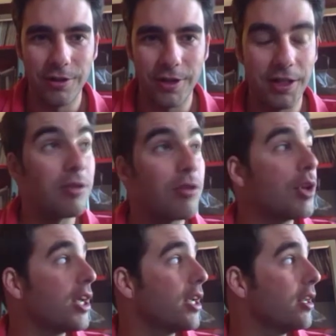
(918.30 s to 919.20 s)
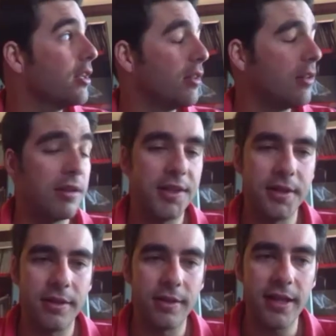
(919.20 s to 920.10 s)
And today,
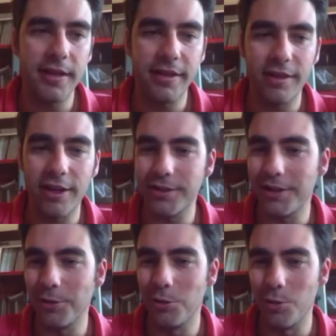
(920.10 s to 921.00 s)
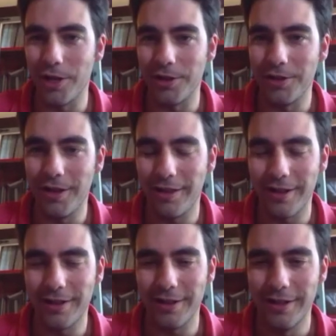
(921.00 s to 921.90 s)
Sunday started the good weather. This
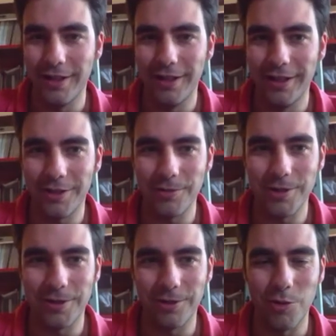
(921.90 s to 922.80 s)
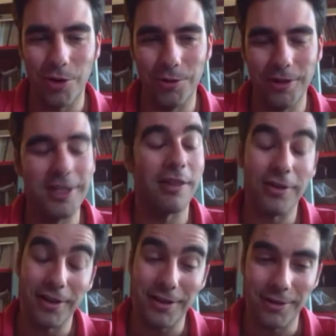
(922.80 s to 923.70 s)
Sunday,
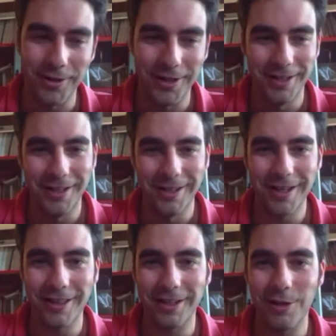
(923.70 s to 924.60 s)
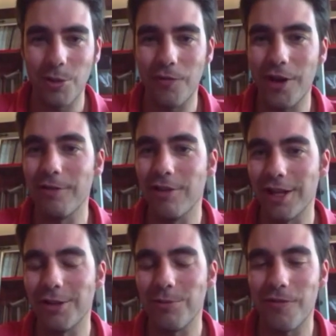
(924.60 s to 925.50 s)
yesterday. Yesterday we
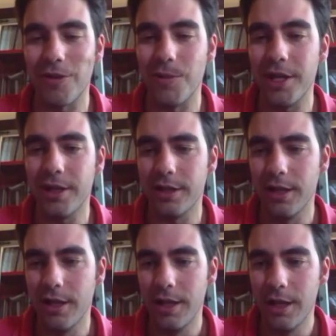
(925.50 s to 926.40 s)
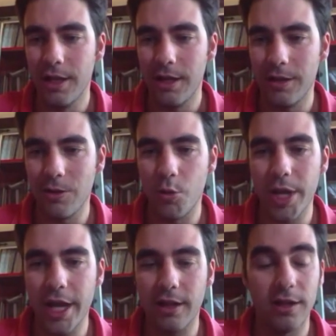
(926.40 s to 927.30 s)
started to have some heat.
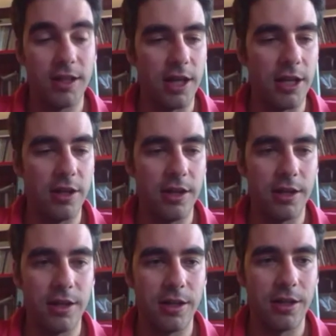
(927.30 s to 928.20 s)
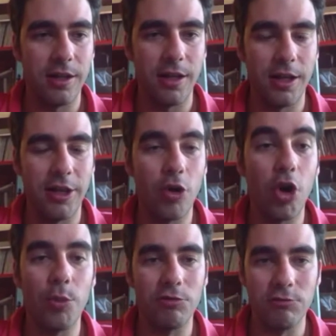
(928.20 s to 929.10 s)
We had a
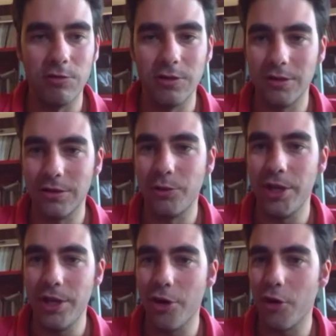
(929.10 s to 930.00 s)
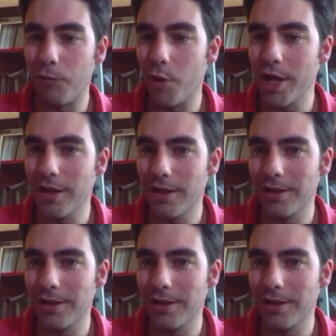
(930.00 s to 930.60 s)
normal year of rain.